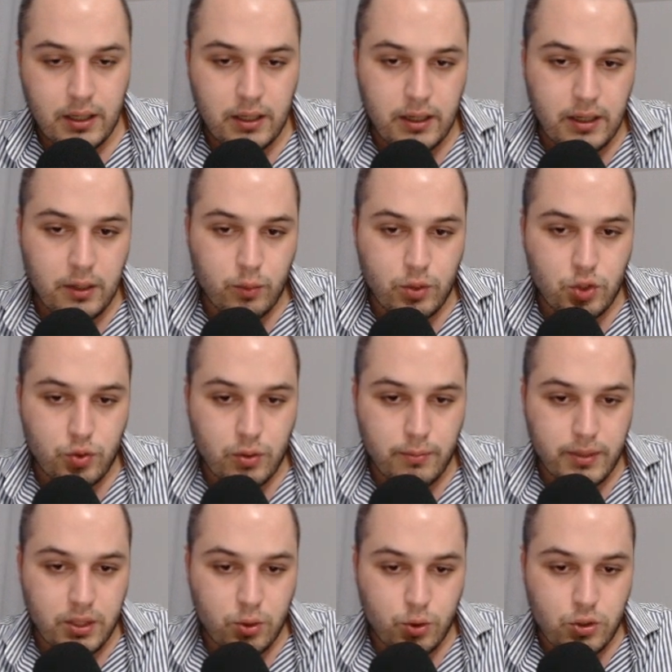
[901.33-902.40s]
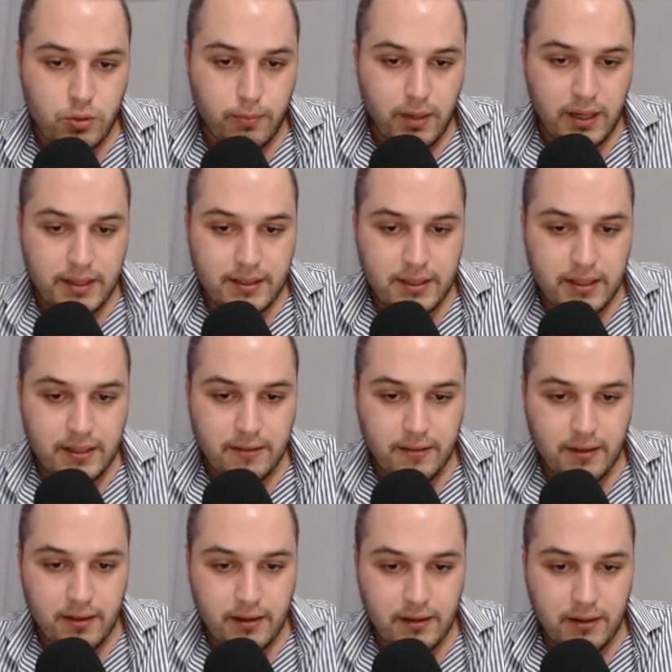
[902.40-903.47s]
which will be used by the
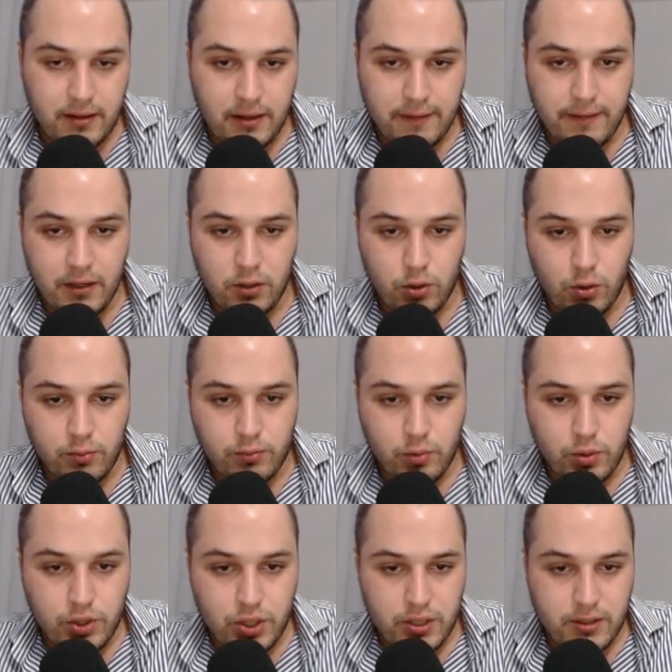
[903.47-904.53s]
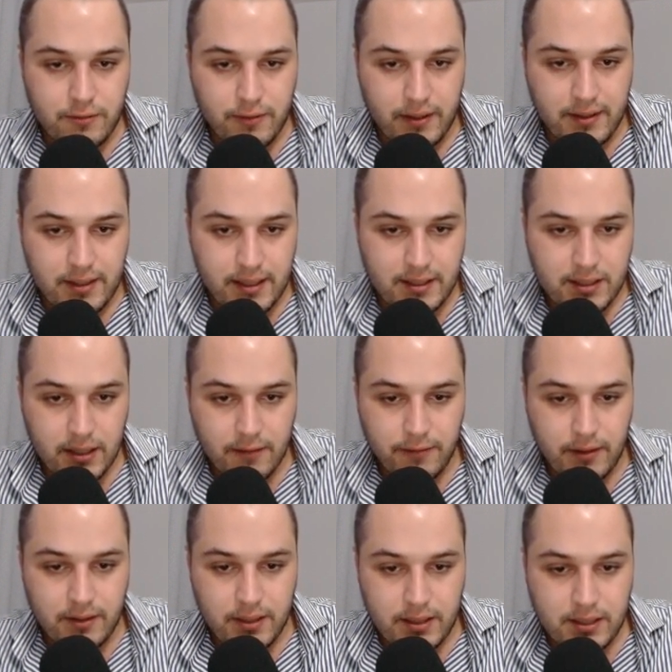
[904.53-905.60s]
living room, which is fantastic
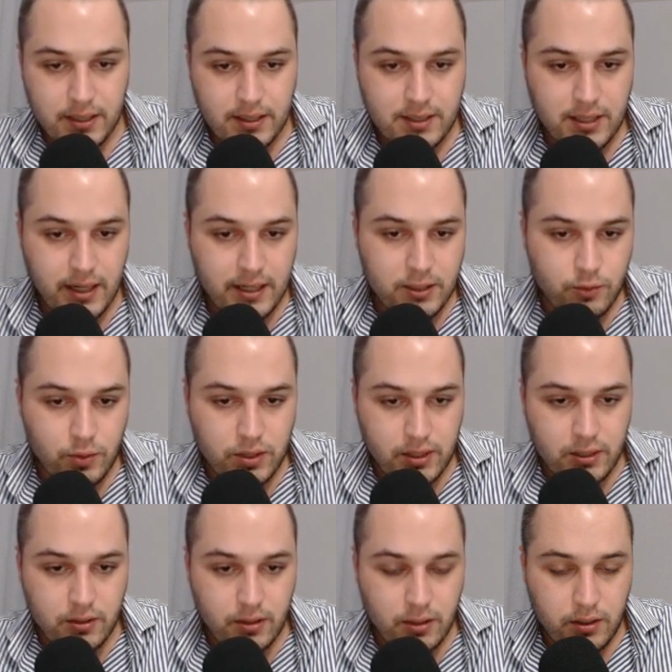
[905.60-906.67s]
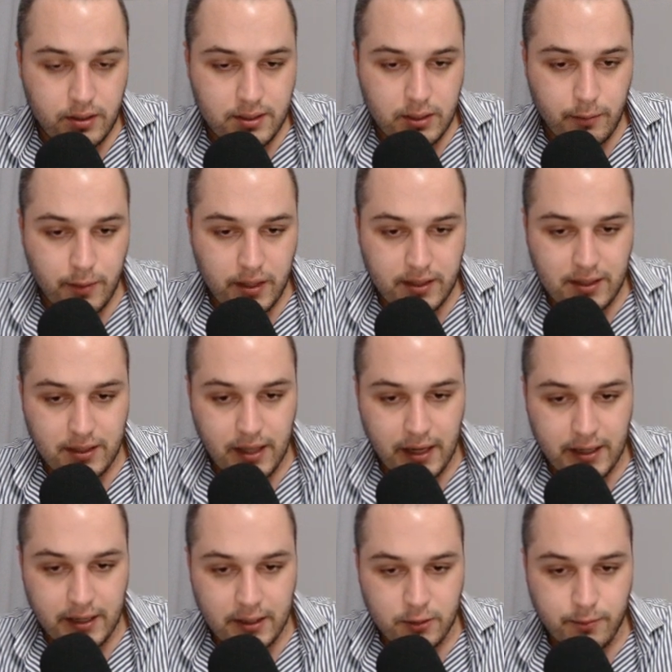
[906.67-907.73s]
size with a separate
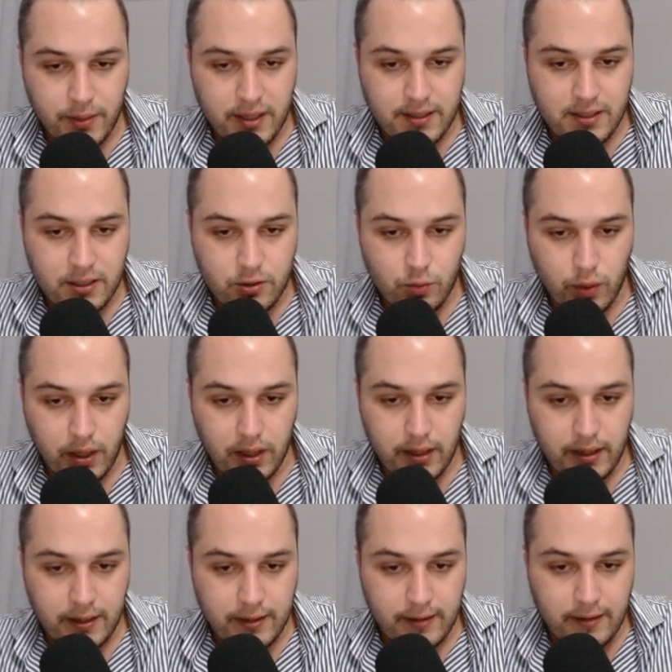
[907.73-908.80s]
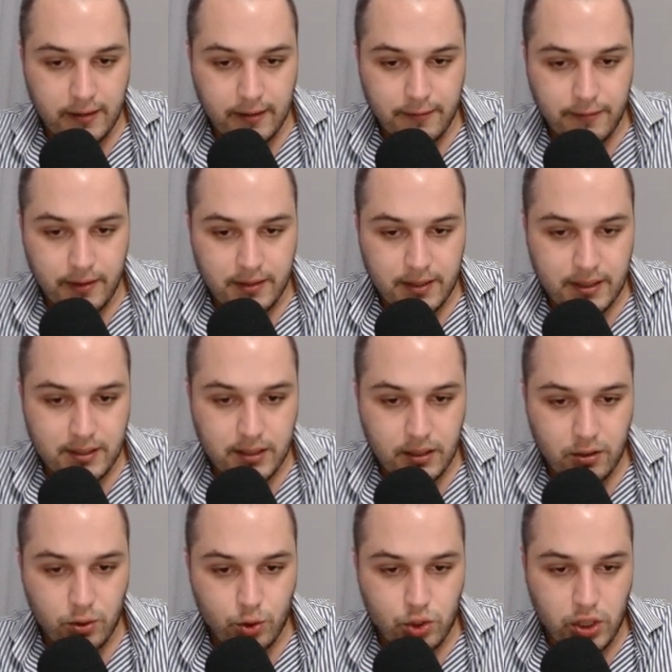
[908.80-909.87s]
dining space as well, and a
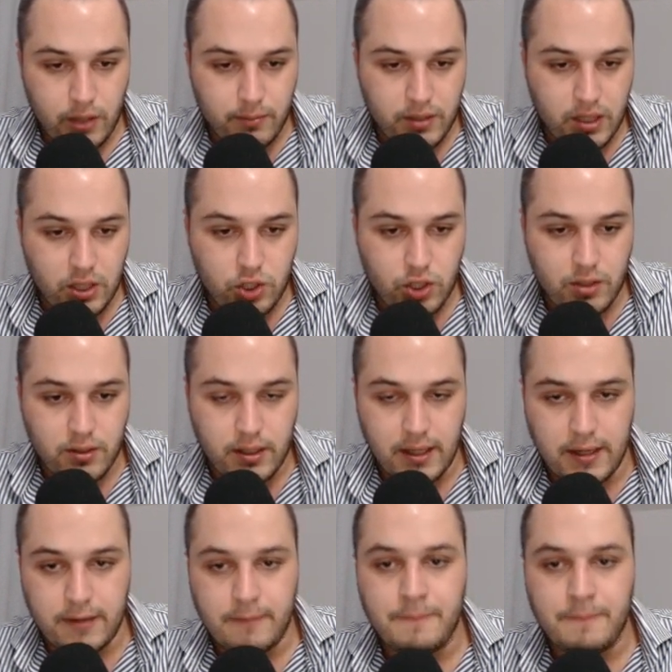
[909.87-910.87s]
fantastic U-shaped kitchen there.